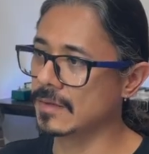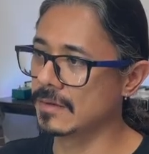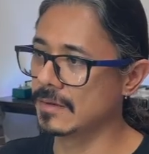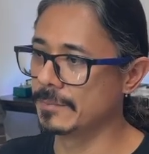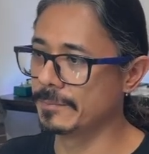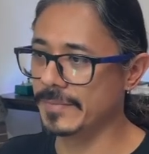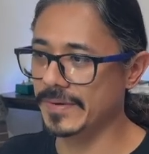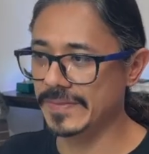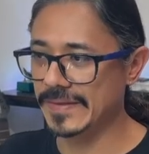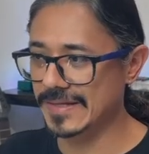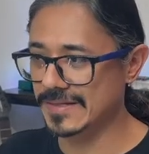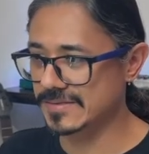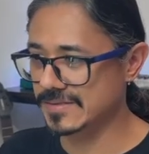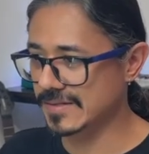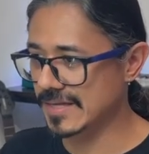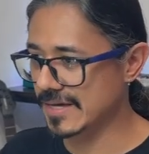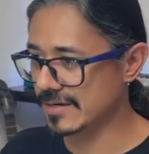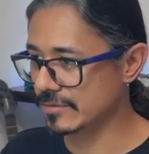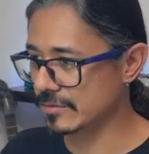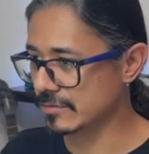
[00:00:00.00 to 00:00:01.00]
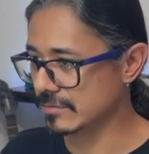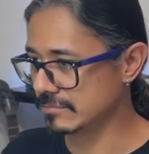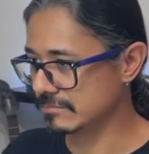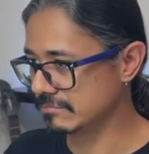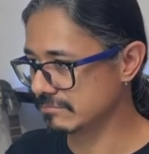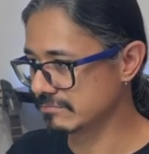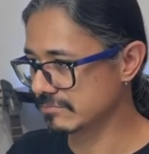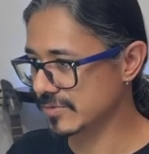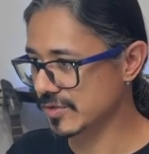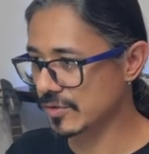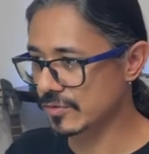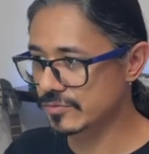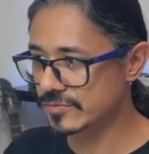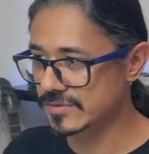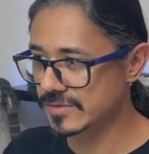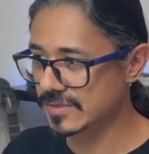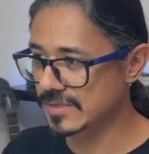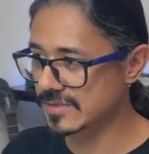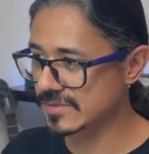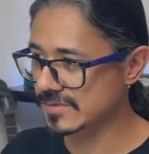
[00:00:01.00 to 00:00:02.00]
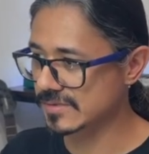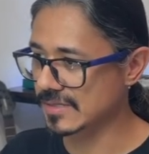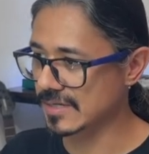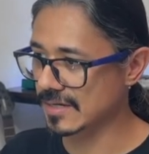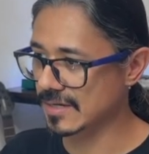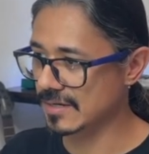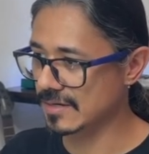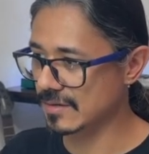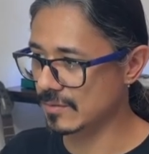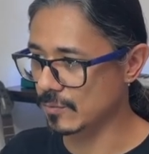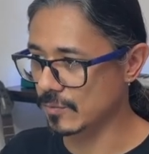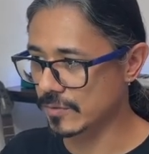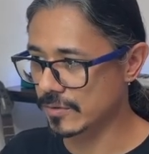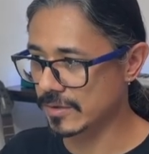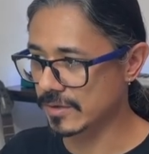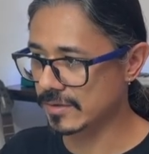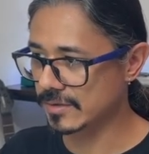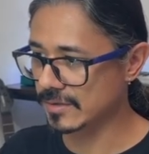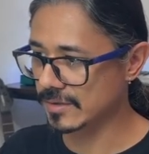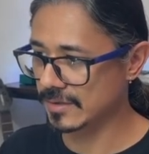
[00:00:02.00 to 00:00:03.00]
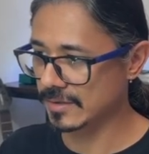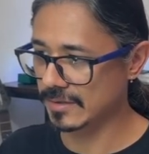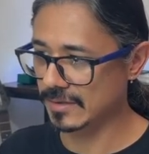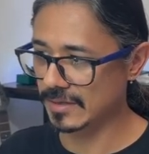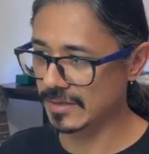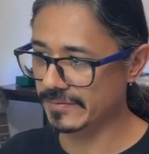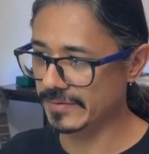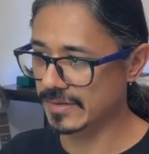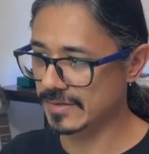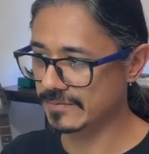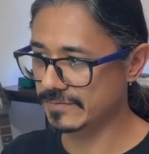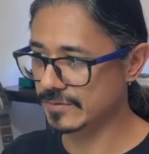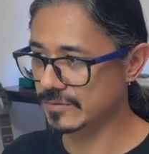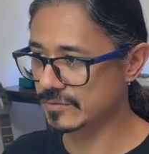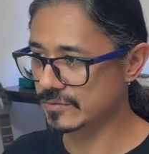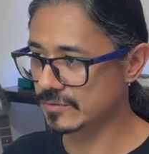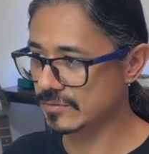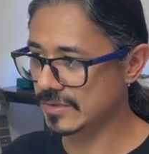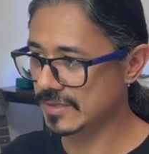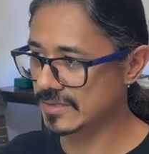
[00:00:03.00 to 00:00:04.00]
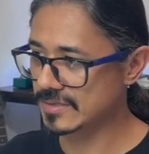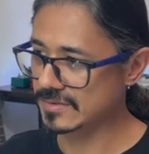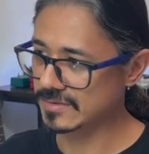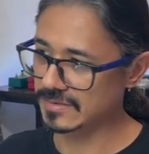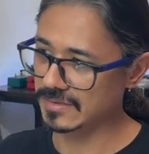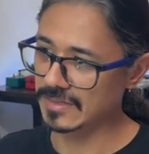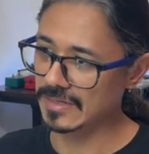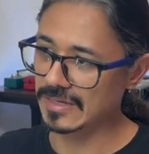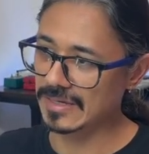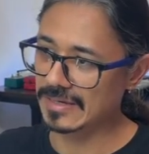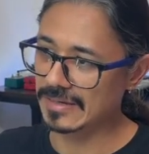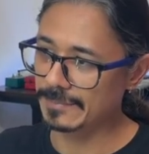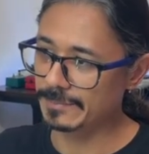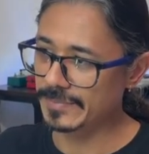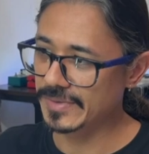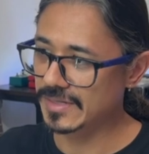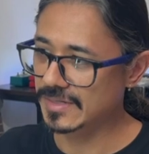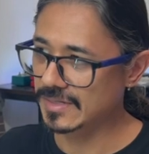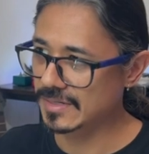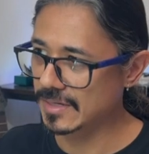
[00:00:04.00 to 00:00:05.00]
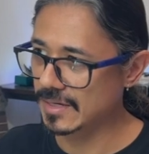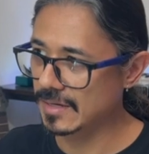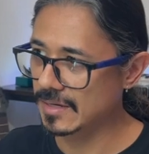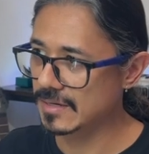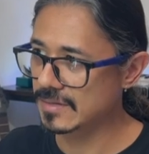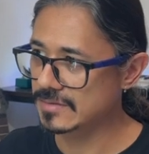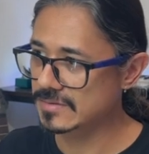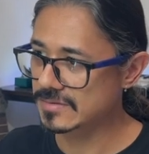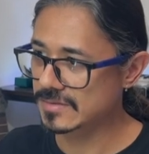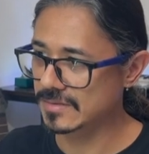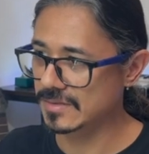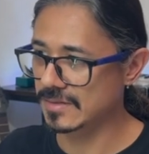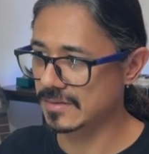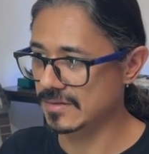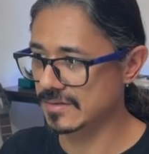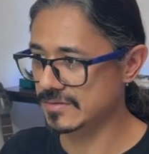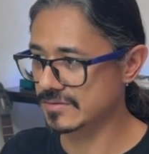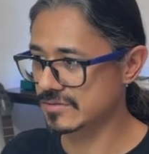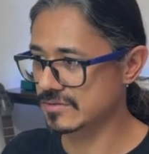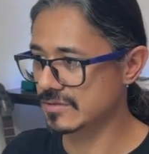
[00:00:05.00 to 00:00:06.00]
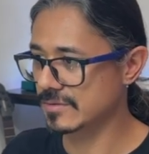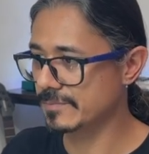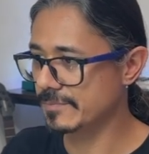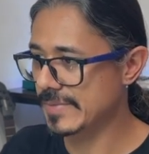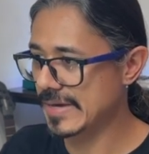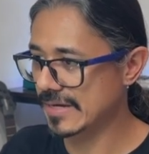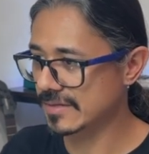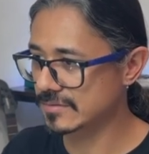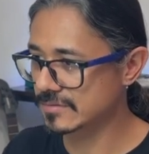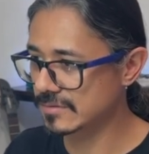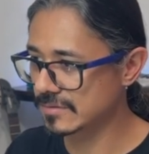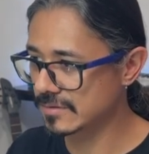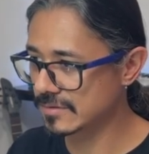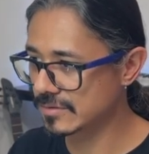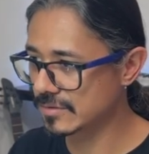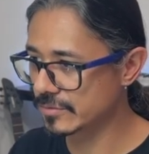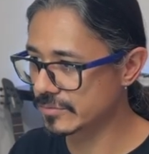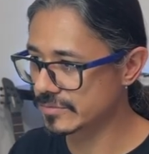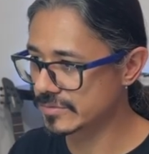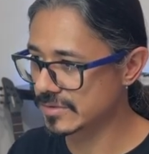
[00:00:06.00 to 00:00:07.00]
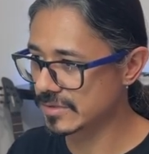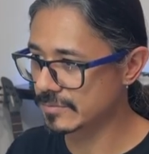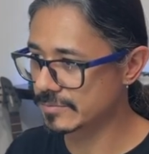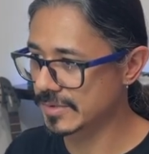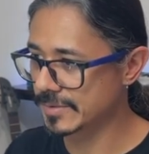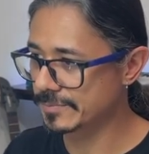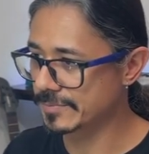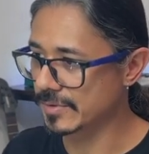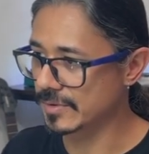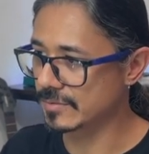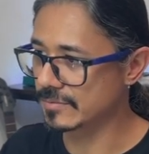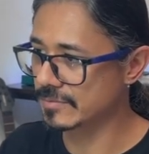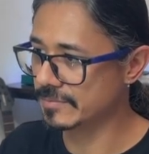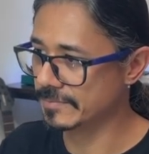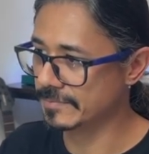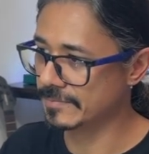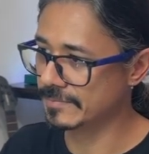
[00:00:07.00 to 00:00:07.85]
But that's not all. Ghostty is not gonna work even if you do this, because let's jump back to the Ghostty repo.